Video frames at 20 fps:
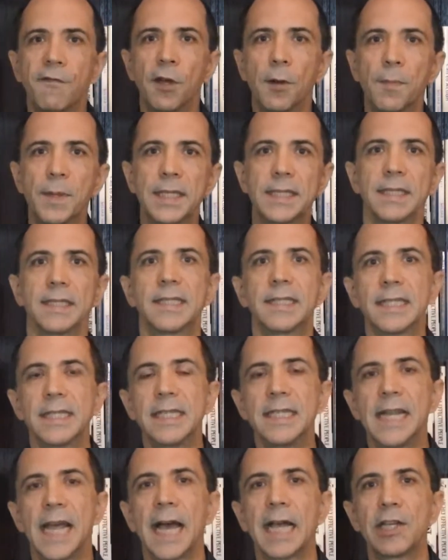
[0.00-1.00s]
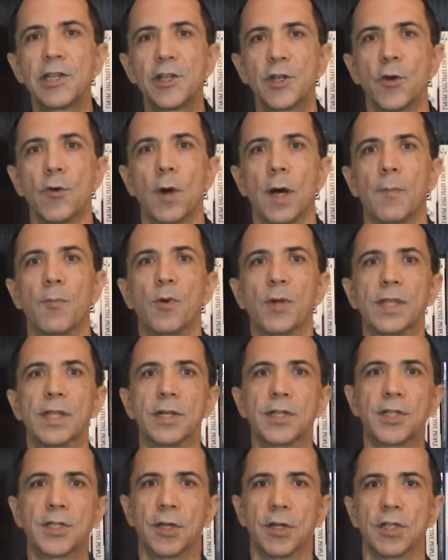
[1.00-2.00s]
your business does not show up when they're
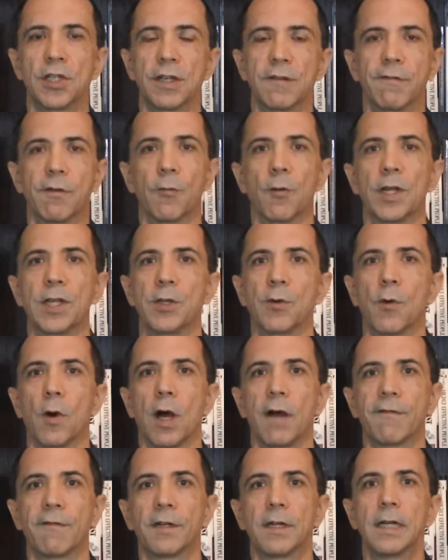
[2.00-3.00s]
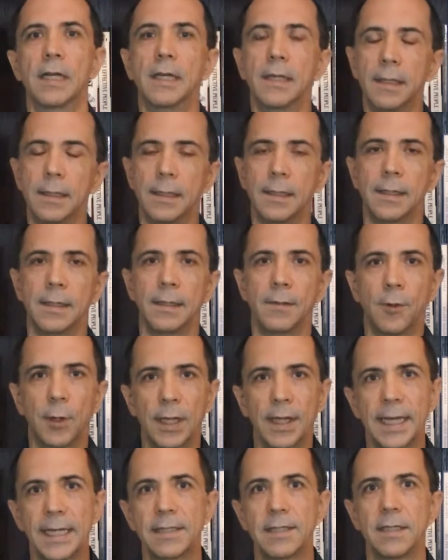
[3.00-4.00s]
searching for what you offer, well,
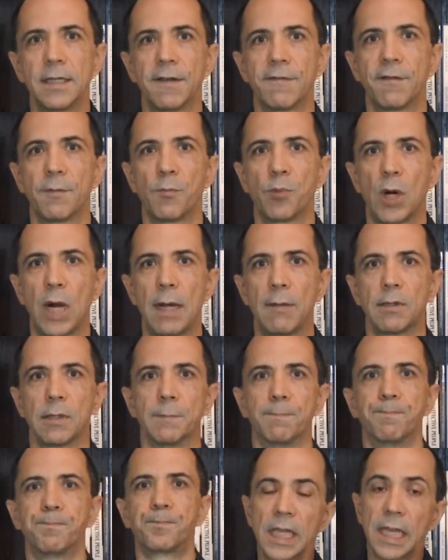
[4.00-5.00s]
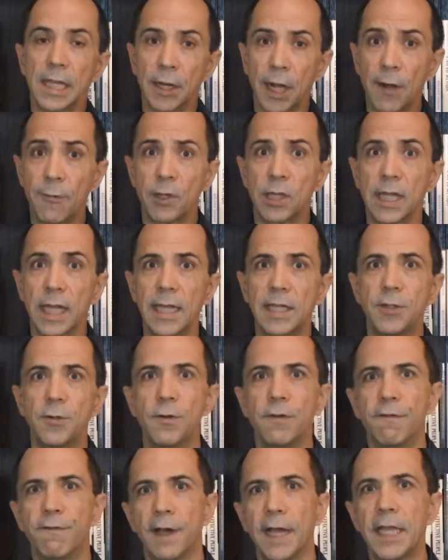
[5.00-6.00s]
that's a different problem. And I would like to
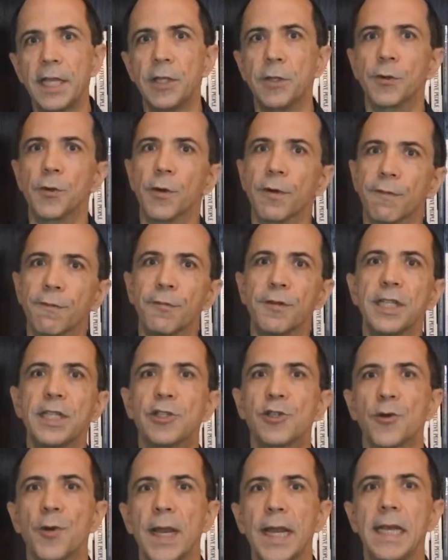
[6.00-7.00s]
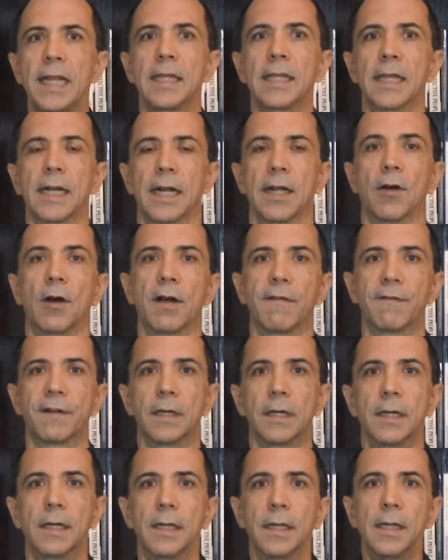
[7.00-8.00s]
invite you to a free training that I
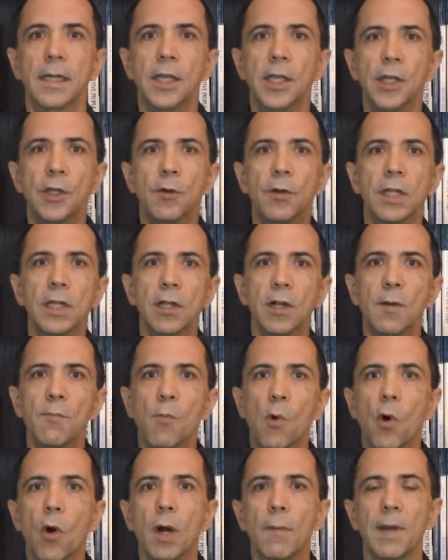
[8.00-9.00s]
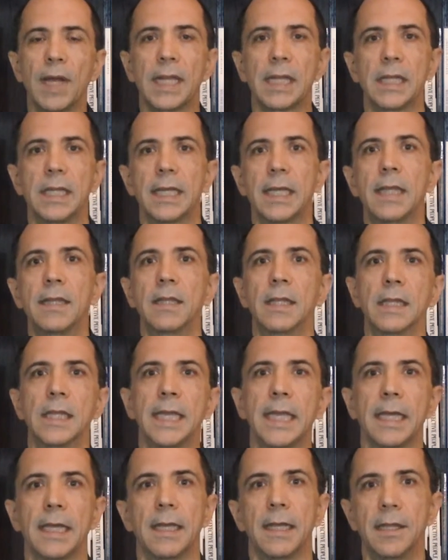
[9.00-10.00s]
offer. You can learn more by clicking the
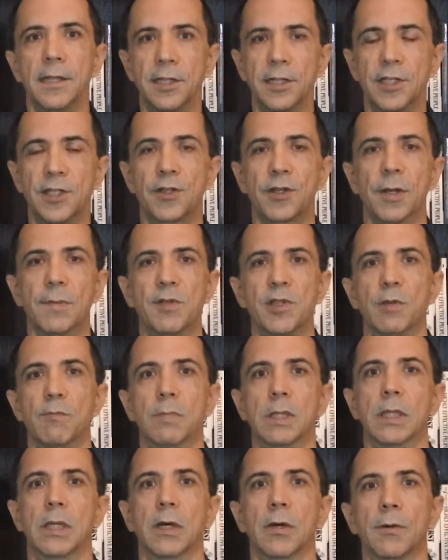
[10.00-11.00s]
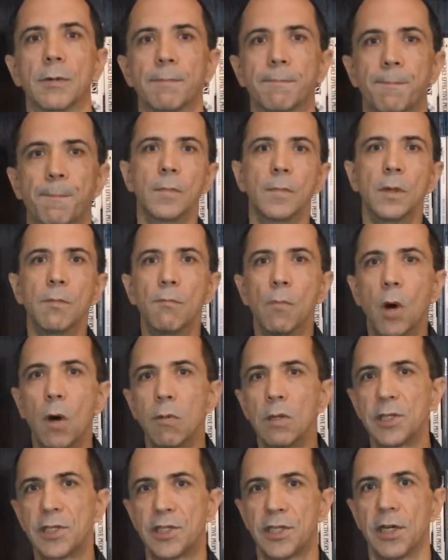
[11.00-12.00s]
link in the description below.
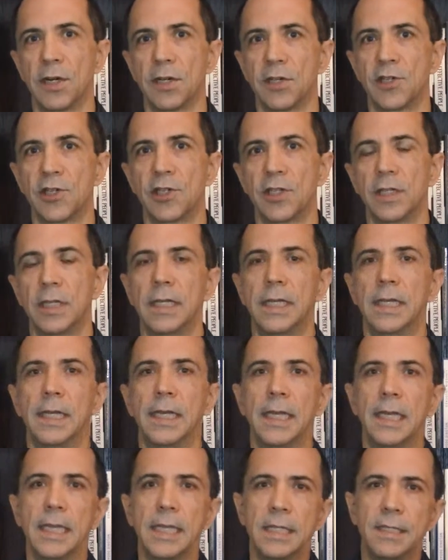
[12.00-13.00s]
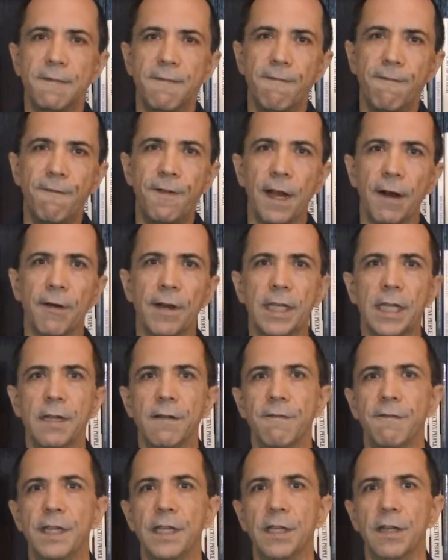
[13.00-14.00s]
Mobile search is very
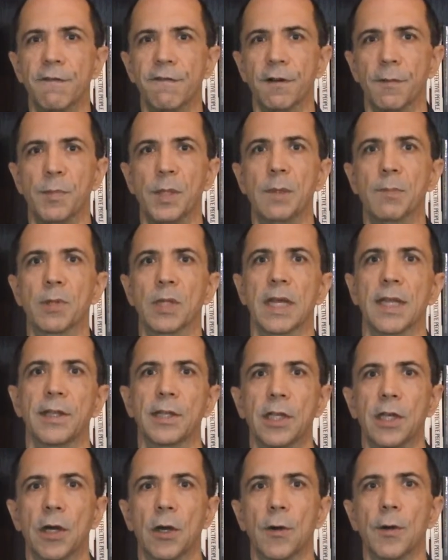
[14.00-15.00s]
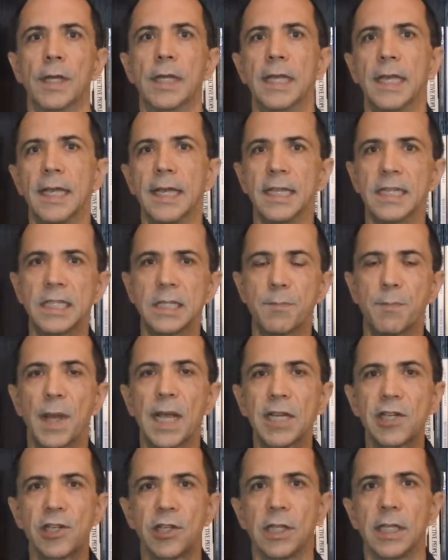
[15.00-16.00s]
convenient for people on the go,
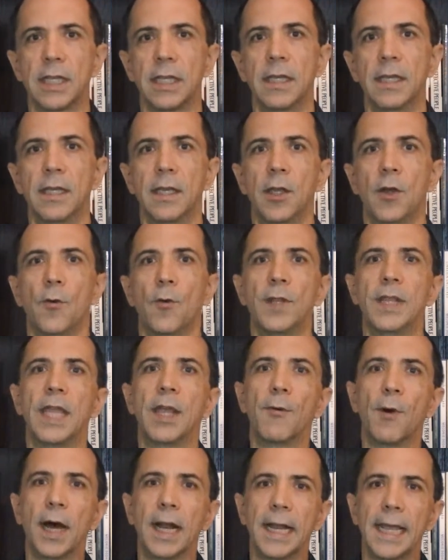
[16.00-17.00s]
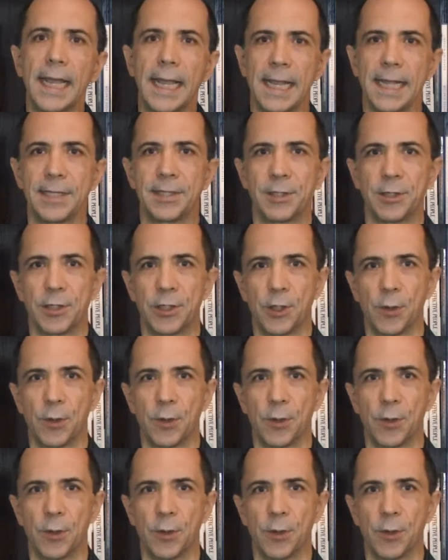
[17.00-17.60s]
especially when they want answers